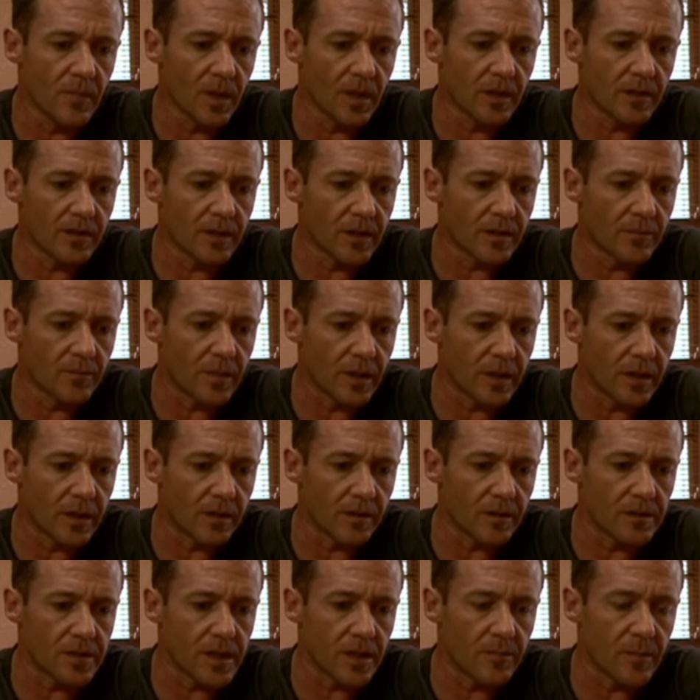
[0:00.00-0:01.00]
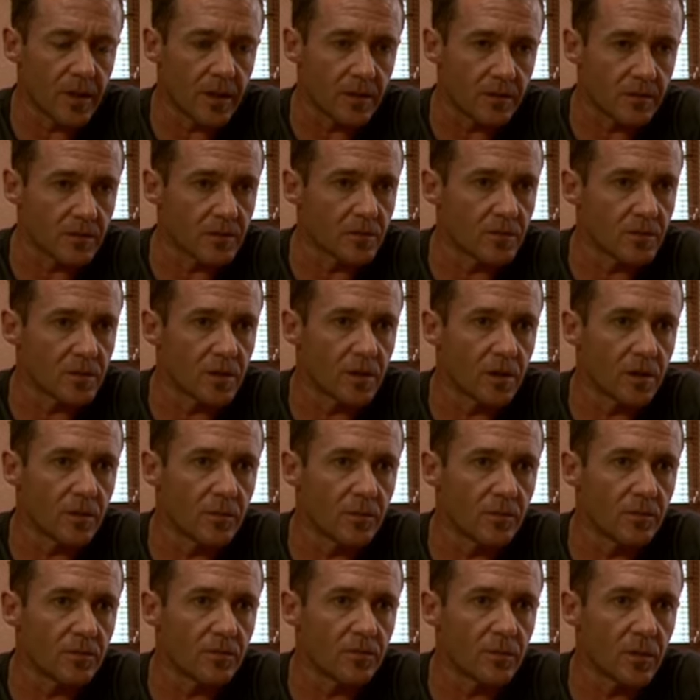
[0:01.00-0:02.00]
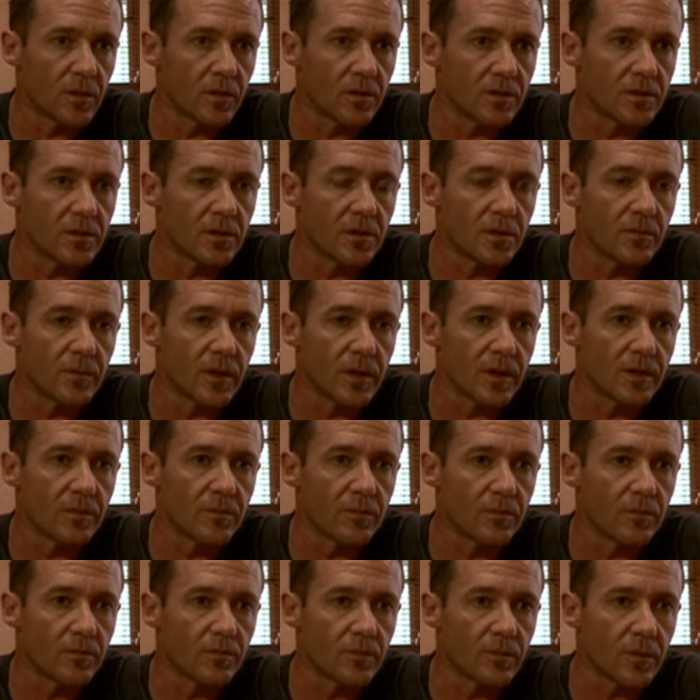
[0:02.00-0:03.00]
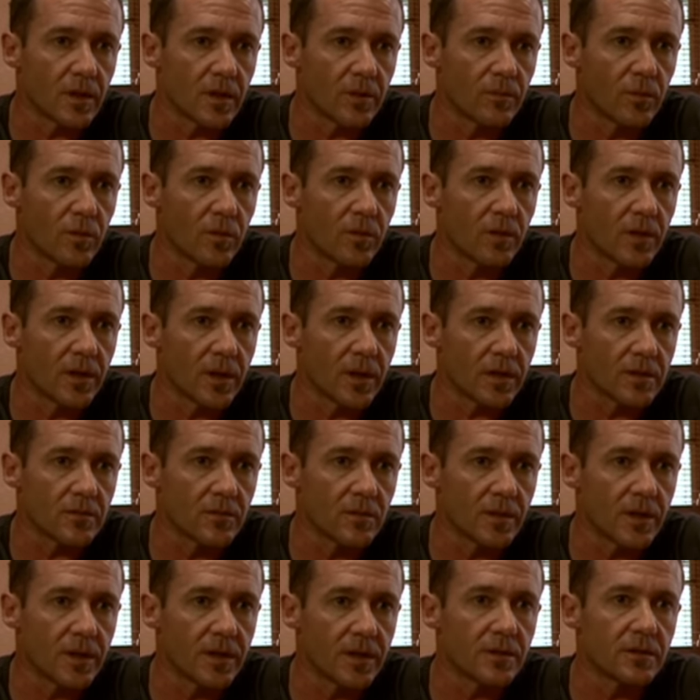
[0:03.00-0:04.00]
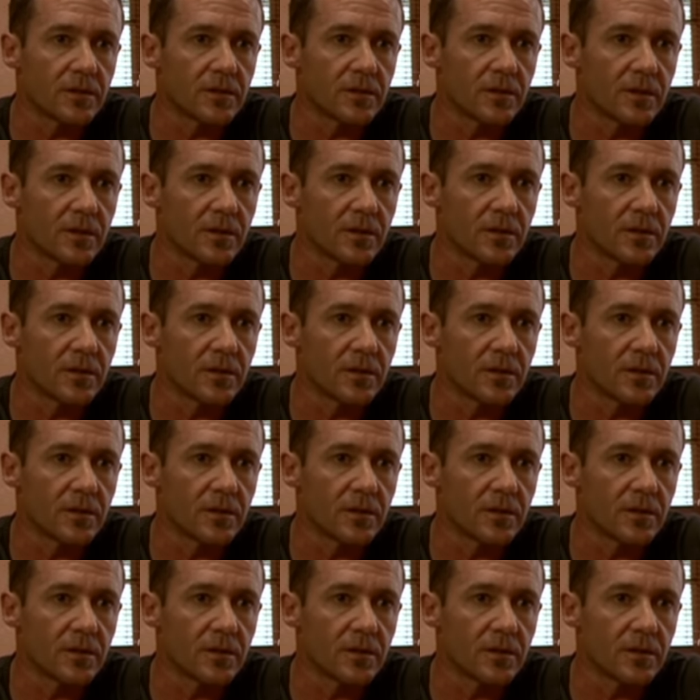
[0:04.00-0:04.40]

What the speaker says: then be another 10 minutes or so by the time they brought the next one in. So